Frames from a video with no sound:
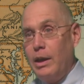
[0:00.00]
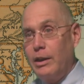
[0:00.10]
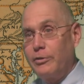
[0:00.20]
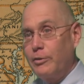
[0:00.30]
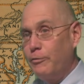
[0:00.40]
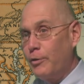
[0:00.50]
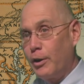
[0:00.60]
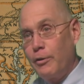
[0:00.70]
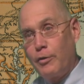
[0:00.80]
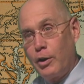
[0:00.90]
it's
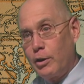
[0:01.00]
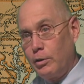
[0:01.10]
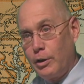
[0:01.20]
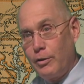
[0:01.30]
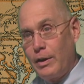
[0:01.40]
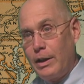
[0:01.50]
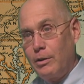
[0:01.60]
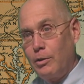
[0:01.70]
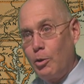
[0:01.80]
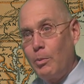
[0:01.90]
very, very clear that
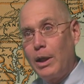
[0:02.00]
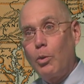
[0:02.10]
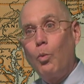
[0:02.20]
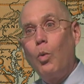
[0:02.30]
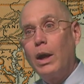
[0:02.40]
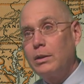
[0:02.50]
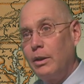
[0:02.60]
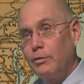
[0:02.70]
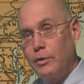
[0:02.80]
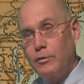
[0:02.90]
no matter what
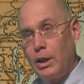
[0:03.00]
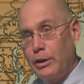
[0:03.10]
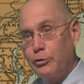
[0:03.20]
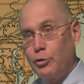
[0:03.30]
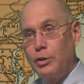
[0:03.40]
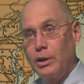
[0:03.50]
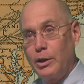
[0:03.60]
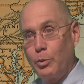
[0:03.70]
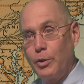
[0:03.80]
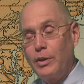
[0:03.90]
level of class you're
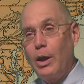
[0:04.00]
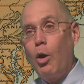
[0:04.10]
dealing with, they